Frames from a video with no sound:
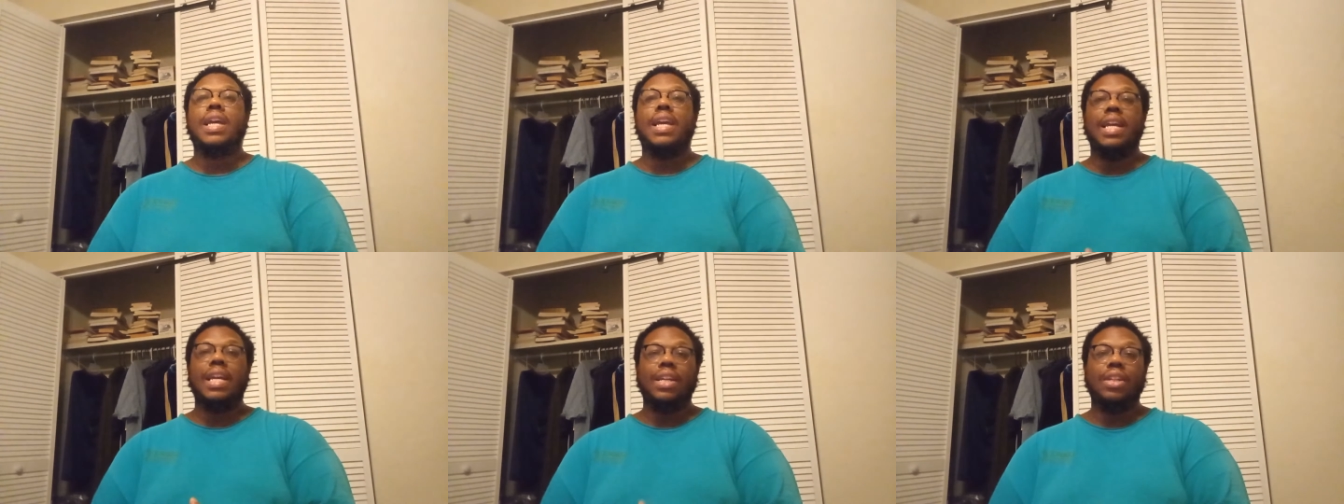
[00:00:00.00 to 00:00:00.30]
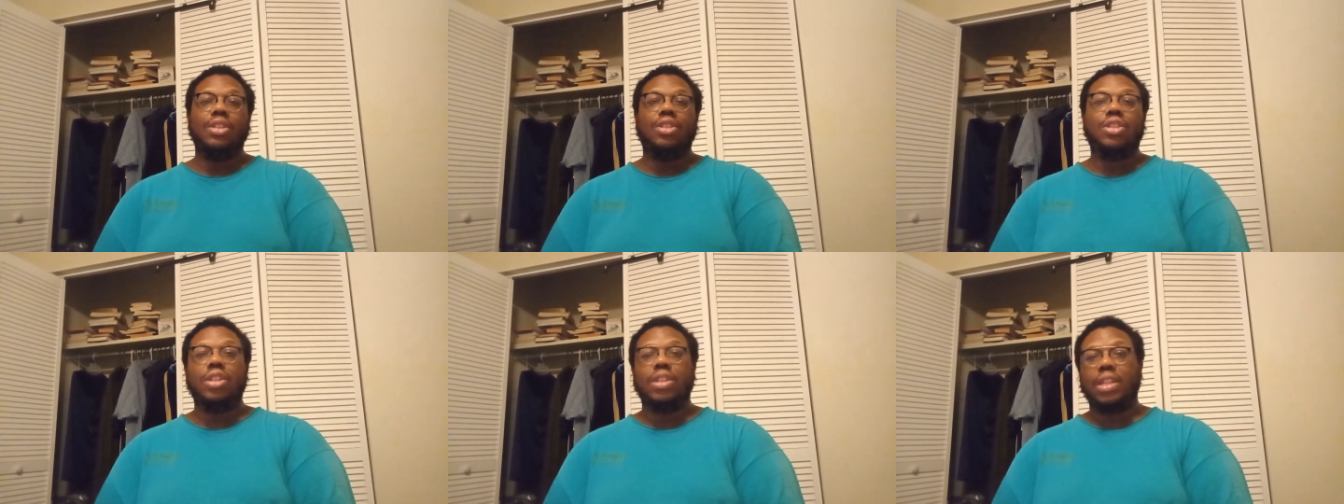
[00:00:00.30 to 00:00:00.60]

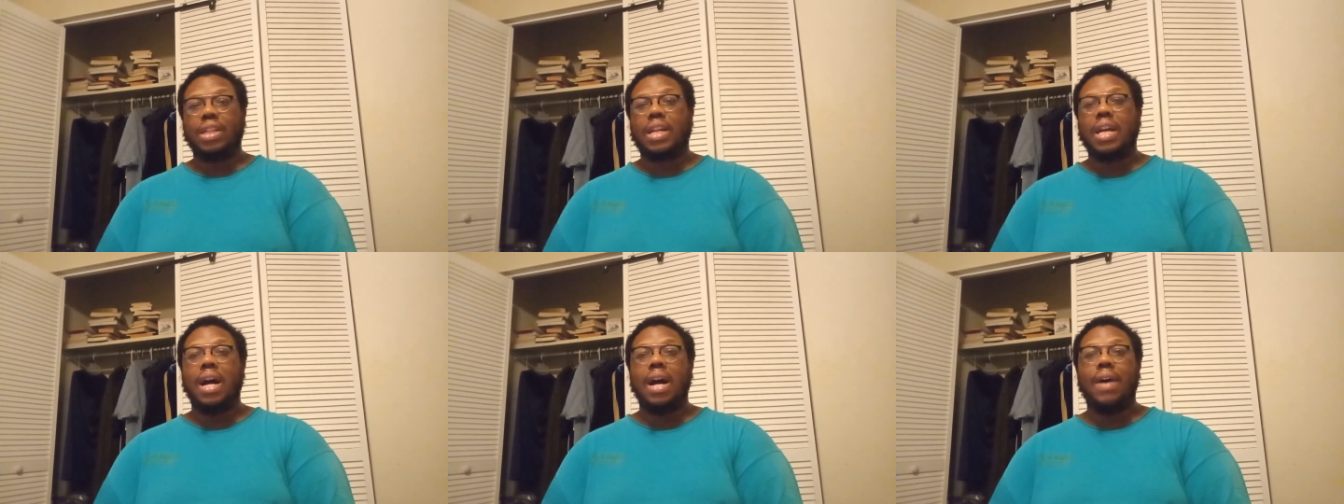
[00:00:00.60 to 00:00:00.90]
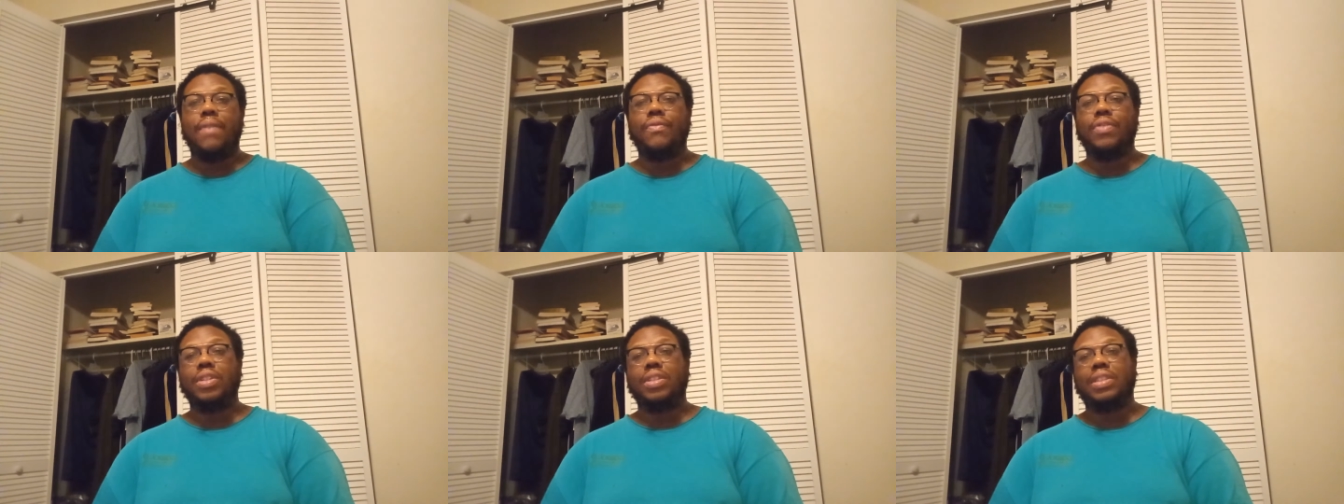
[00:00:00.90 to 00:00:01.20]
into the
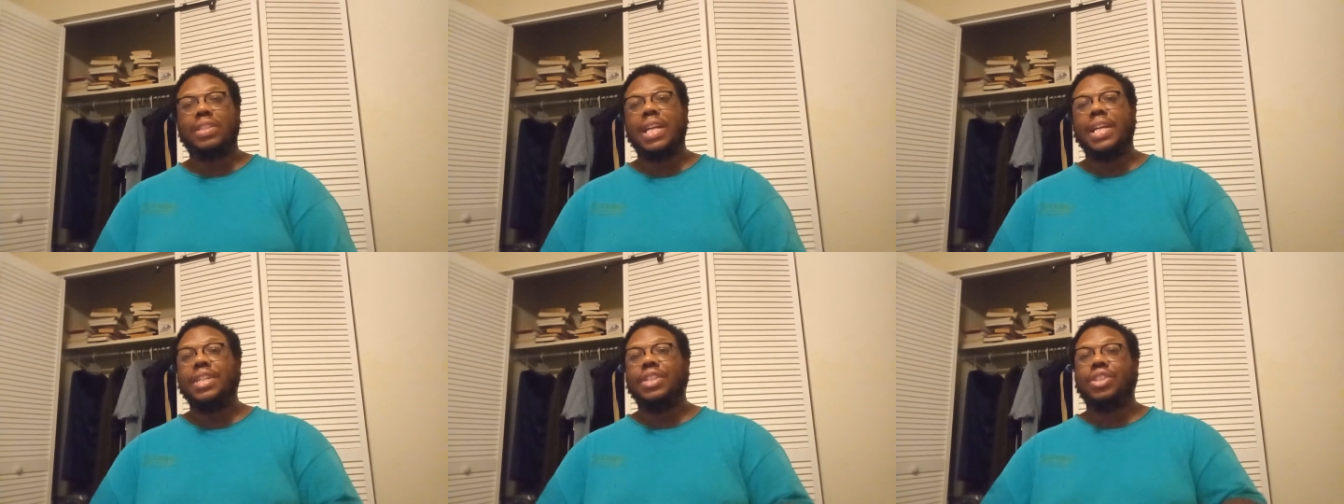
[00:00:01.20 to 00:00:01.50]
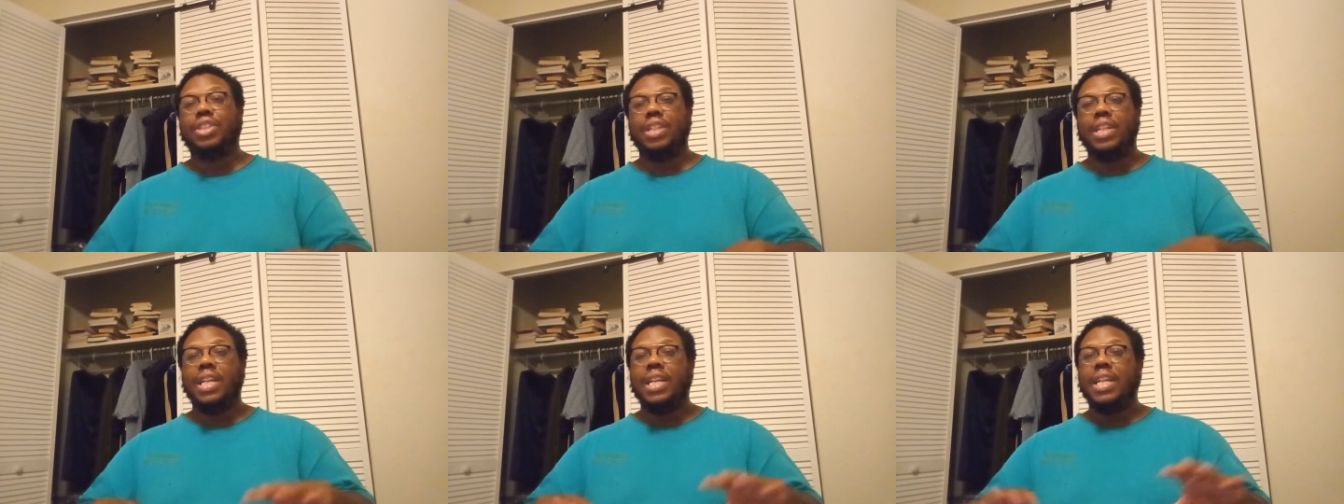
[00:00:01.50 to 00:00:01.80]
conversation.